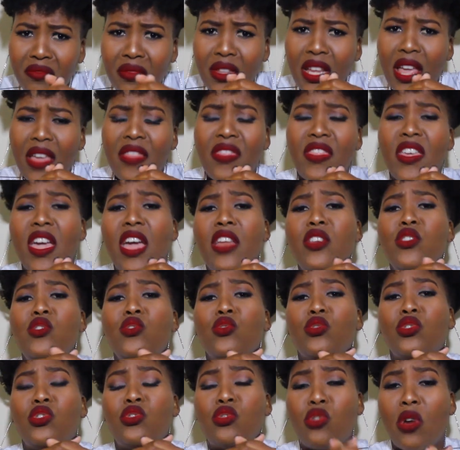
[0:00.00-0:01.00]
then
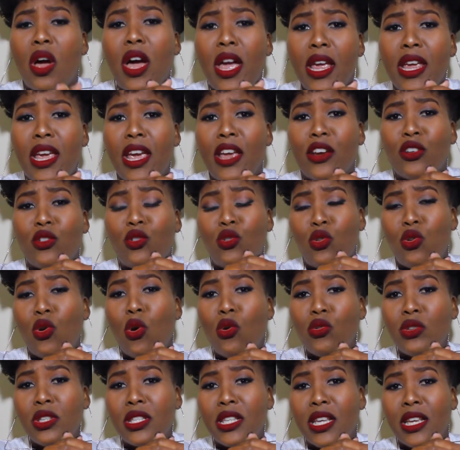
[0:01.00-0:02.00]
you try and
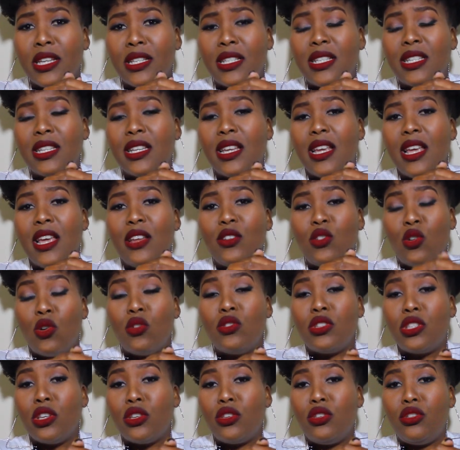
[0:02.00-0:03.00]
close it,
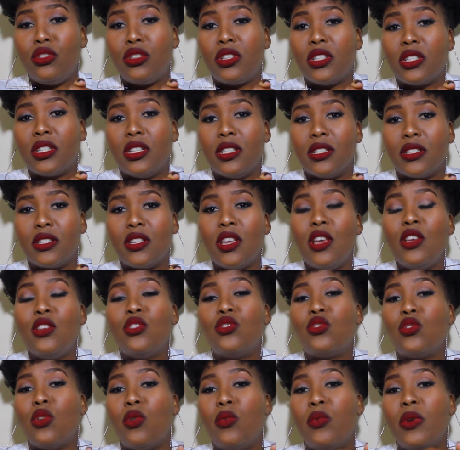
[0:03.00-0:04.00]
close the cuticles.
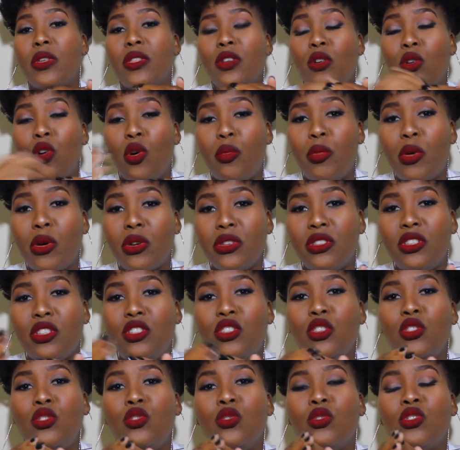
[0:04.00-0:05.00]
So with low
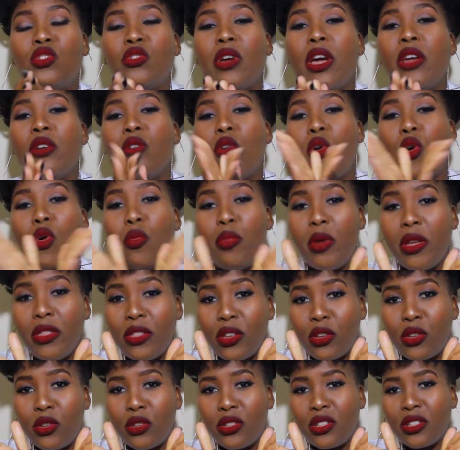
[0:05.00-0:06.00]
porosity, you try and open
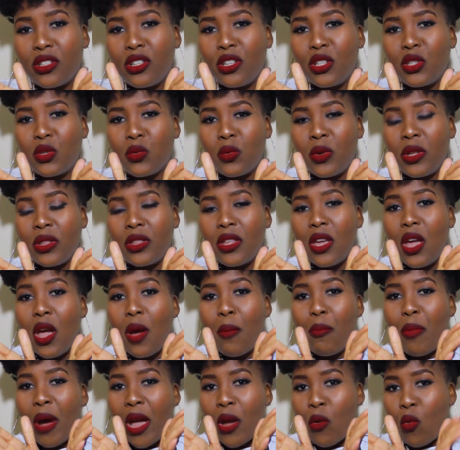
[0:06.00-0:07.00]
the cuticles
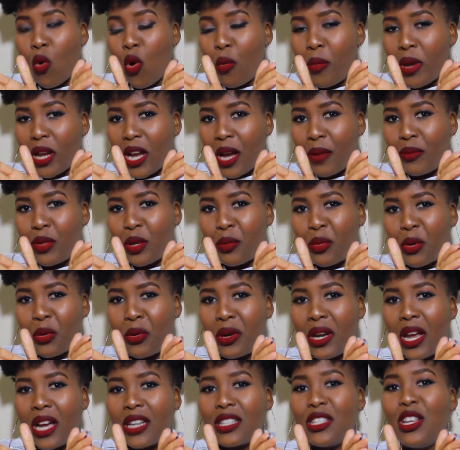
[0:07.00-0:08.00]
by warming up the
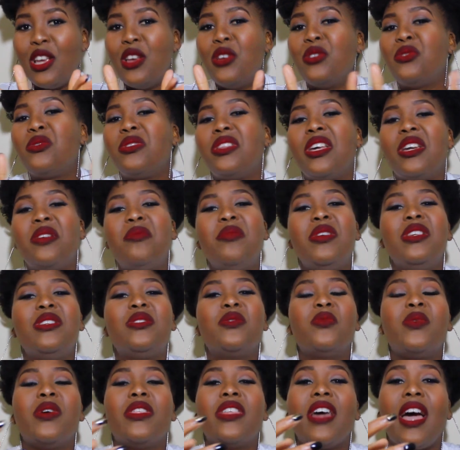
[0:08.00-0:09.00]
product. So that means
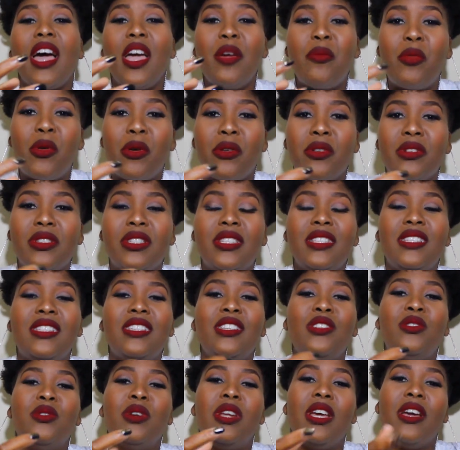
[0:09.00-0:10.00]
with high porosity,
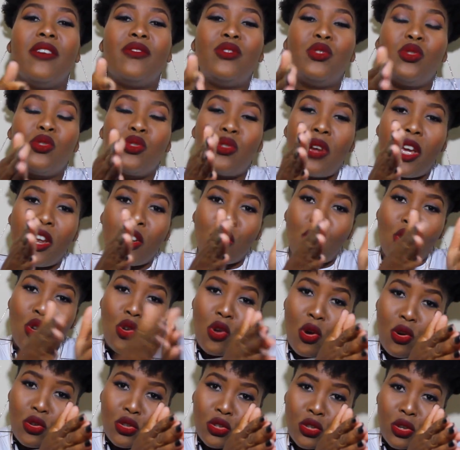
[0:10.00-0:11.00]
you'll have to try and
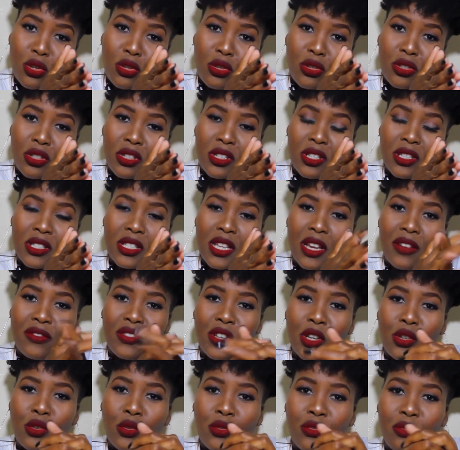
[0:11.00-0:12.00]
close your cuticles after
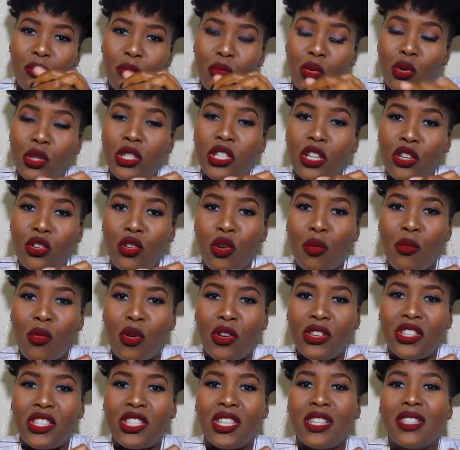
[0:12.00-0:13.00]
you've put in your
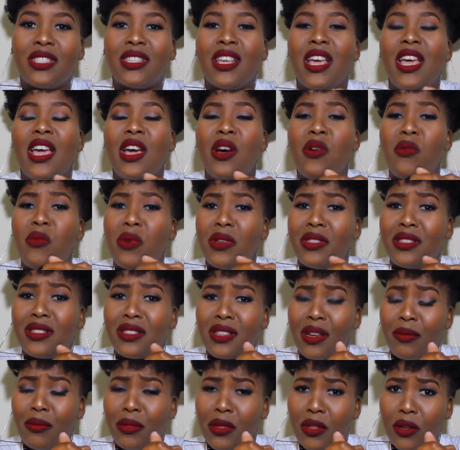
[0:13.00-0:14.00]
moistures with
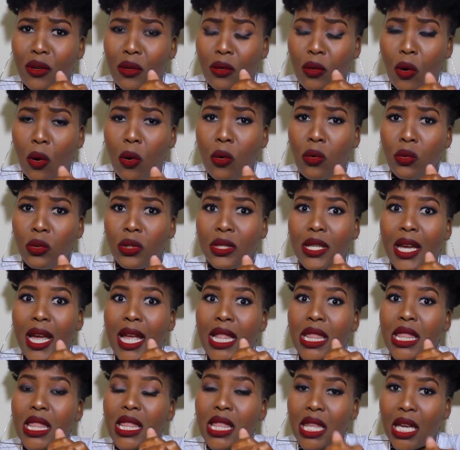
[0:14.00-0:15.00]
something cold
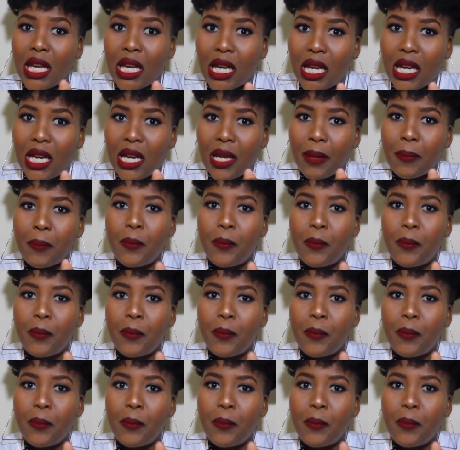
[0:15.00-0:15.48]
and thick.